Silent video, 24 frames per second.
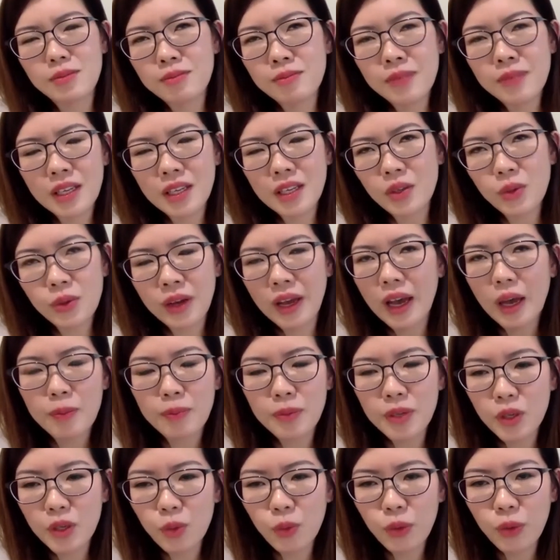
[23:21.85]
make you
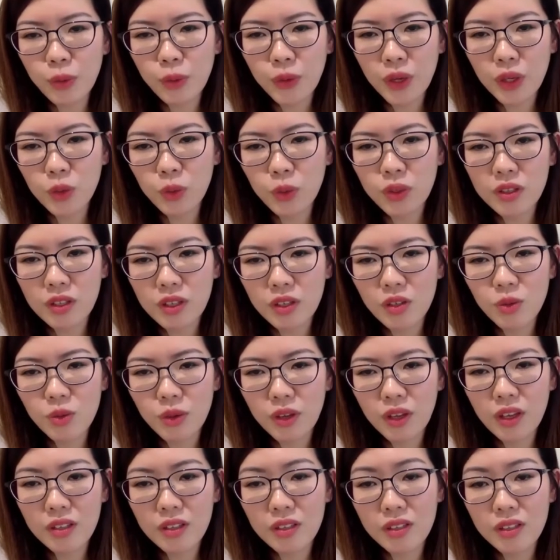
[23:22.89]
happy when we are doing things
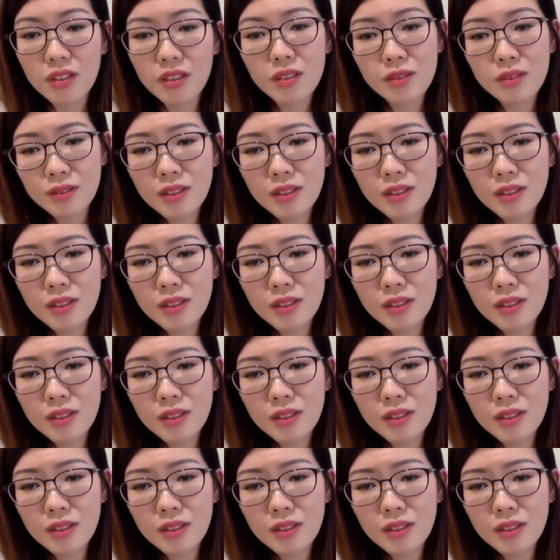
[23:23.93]
together?